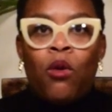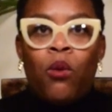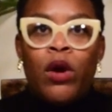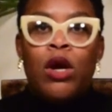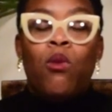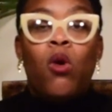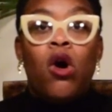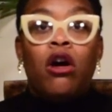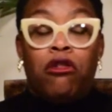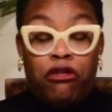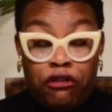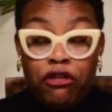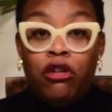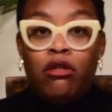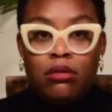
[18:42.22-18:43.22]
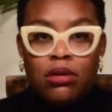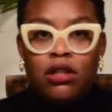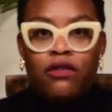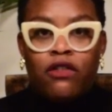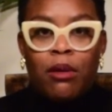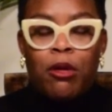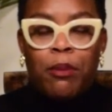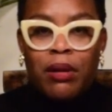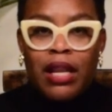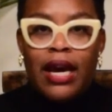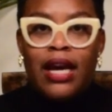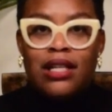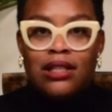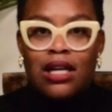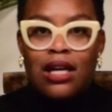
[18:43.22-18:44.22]
We want fruit from a
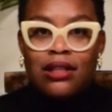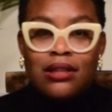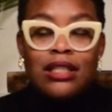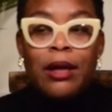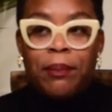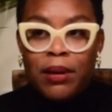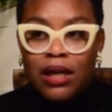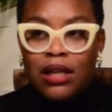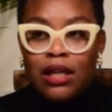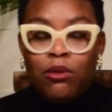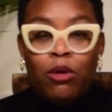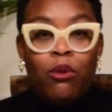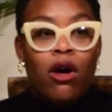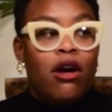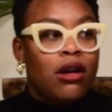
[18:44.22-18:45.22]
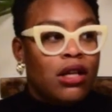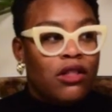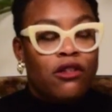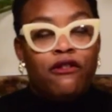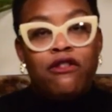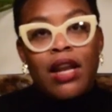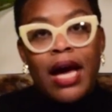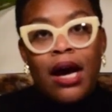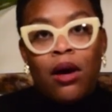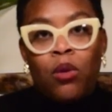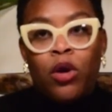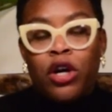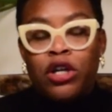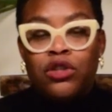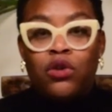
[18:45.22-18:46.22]
plant. Typically, we want either
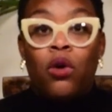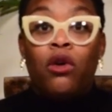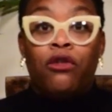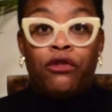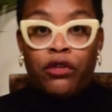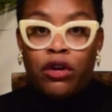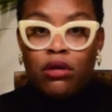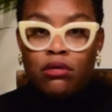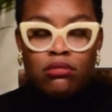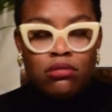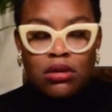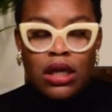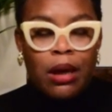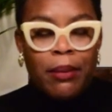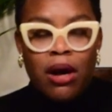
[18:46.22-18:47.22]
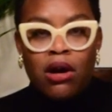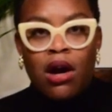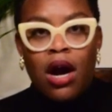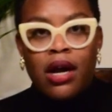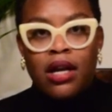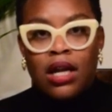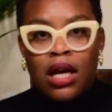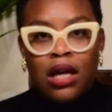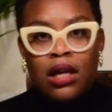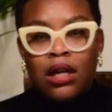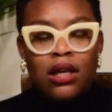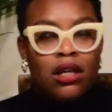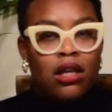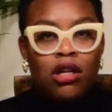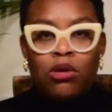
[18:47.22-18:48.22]
flowers or fruit. Think about gardening.
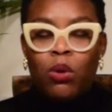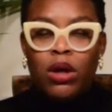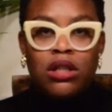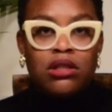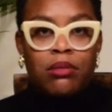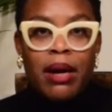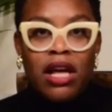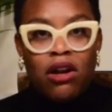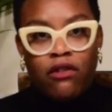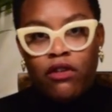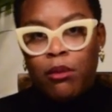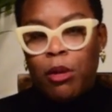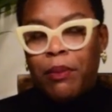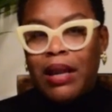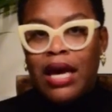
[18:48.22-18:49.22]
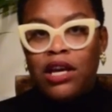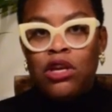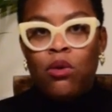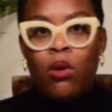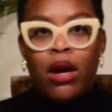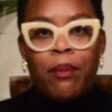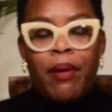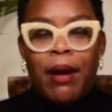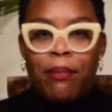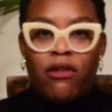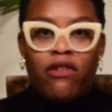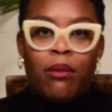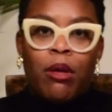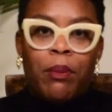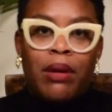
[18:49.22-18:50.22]
You want a tomato from a plant. You want a pepper
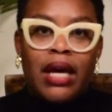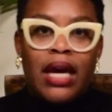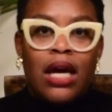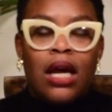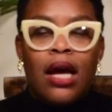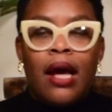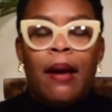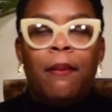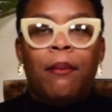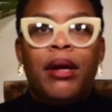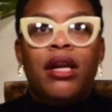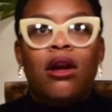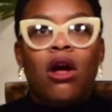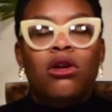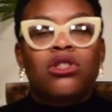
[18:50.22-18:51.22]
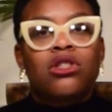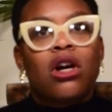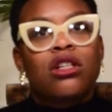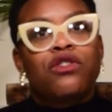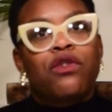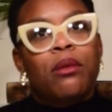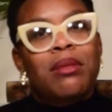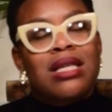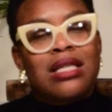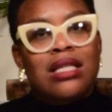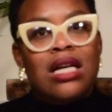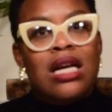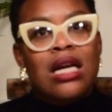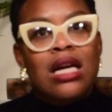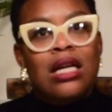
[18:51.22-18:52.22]
from a plant. But it all starts from a
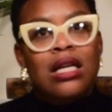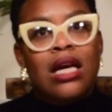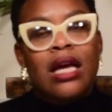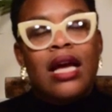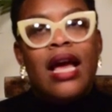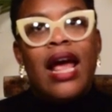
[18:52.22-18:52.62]
seed.